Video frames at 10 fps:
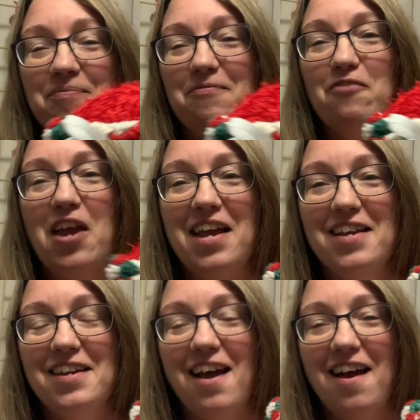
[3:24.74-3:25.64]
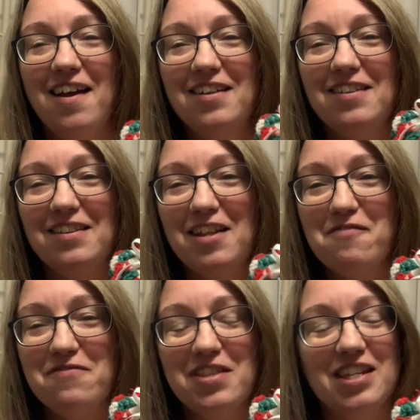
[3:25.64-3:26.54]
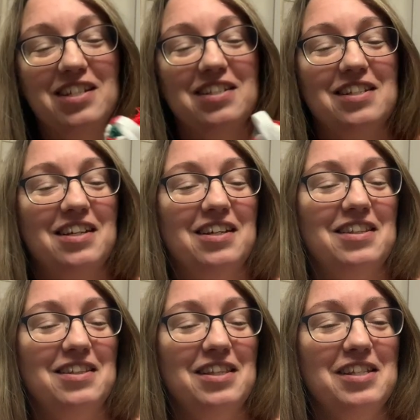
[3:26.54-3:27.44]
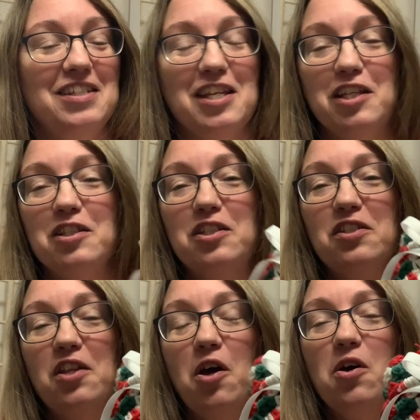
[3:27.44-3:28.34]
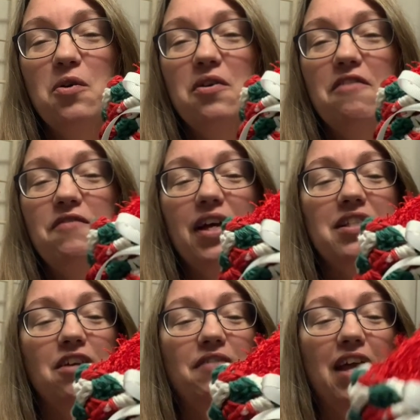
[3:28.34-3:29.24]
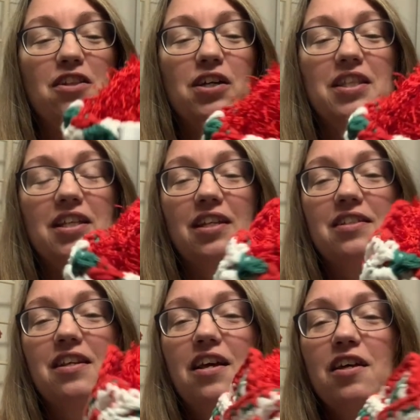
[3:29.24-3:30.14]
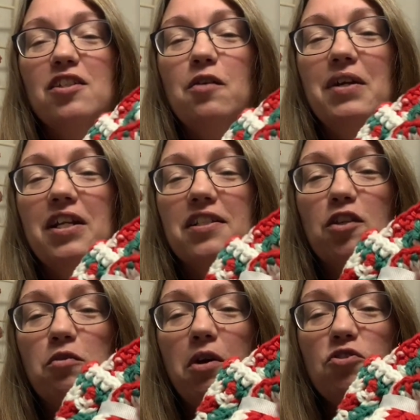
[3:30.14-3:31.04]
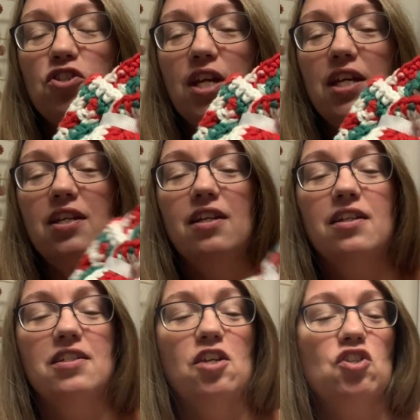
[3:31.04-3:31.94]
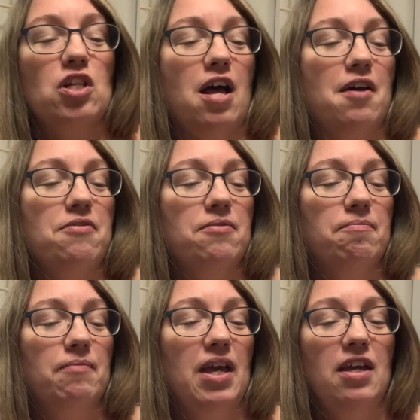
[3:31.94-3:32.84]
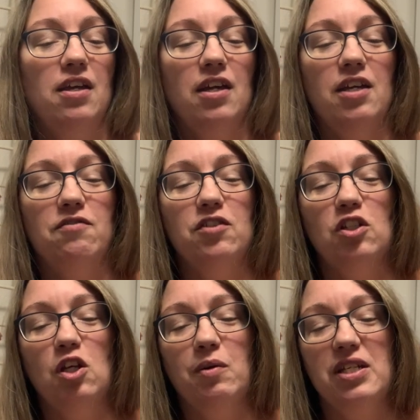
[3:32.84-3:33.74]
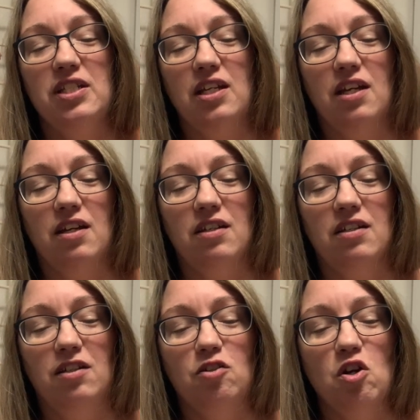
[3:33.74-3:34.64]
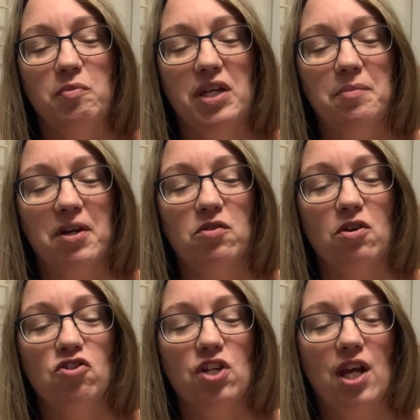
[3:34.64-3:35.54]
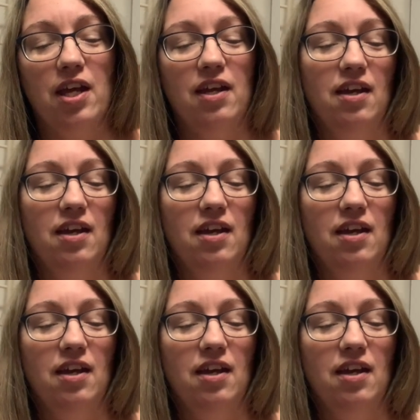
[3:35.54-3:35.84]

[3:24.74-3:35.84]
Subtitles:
Fran, I love this. This is so festive. And look at this. So it is a crocheted dishcloth. I have no idea. You know me and my crochet.